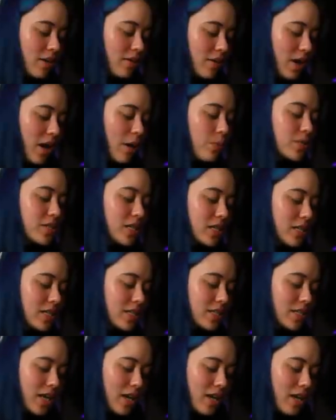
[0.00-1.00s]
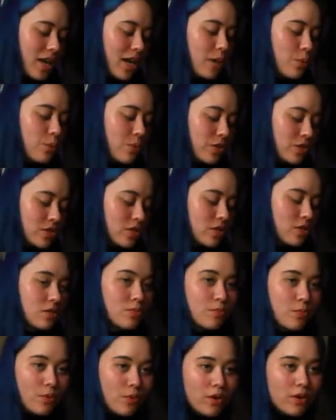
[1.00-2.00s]
I was gonna say I wish there's
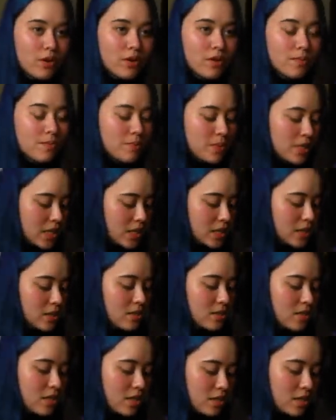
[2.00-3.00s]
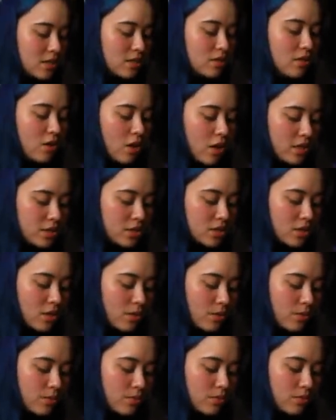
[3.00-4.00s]
more piss in
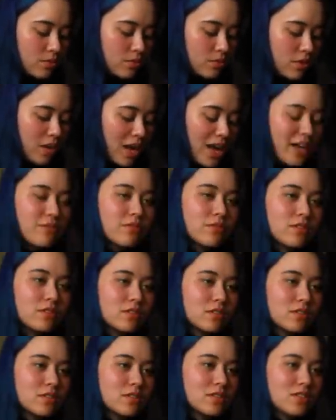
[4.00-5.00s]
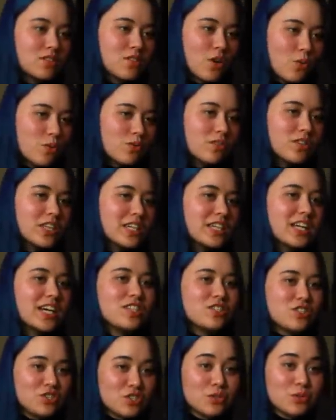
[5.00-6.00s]
Gonzo. I don't think I
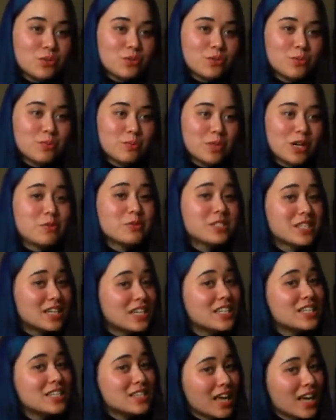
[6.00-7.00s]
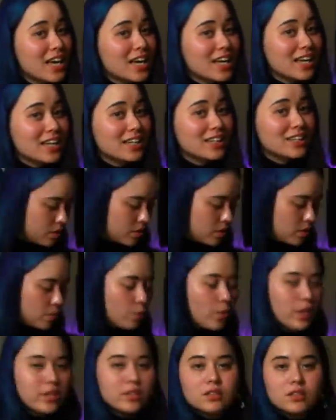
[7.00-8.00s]
do, but I was gonna say it.
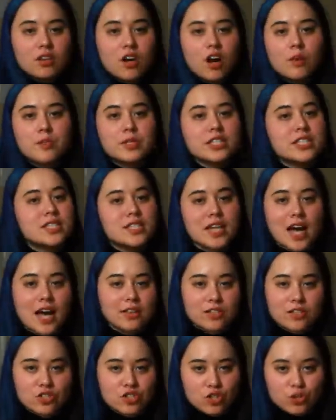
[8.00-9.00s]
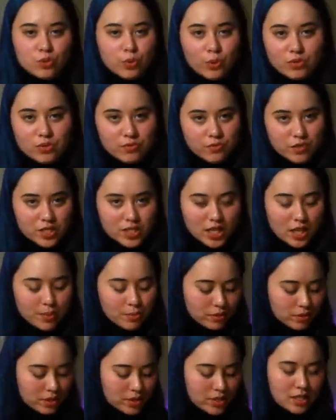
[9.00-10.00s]
One common stat that she quotes, for
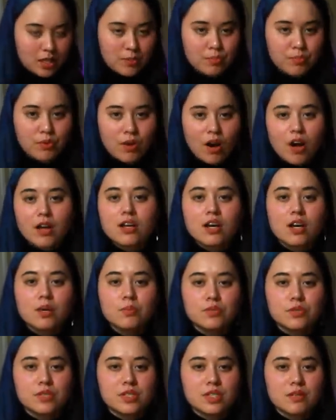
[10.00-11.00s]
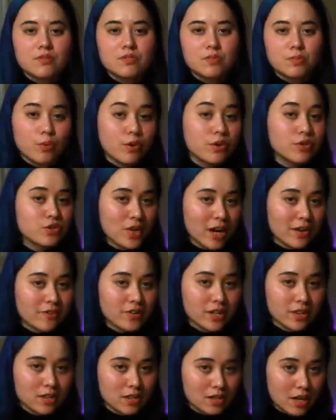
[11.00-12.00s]
example, is that Pornhub receives more
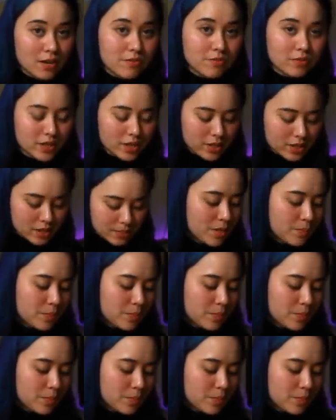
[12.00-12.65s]
traffic than Netflix.